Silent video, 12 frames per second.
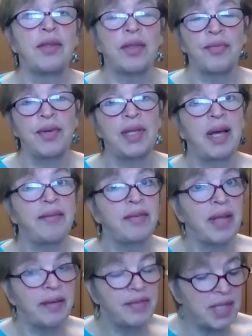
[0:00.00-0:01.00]
At the three
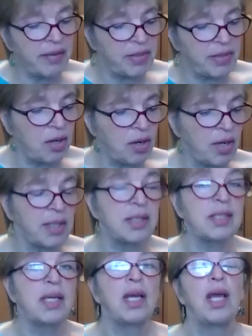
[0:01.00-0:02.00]
level, they have seven
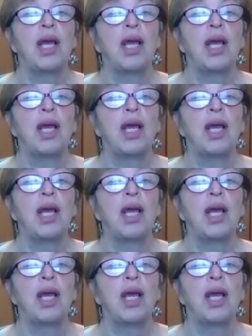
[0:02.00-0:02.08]
cards.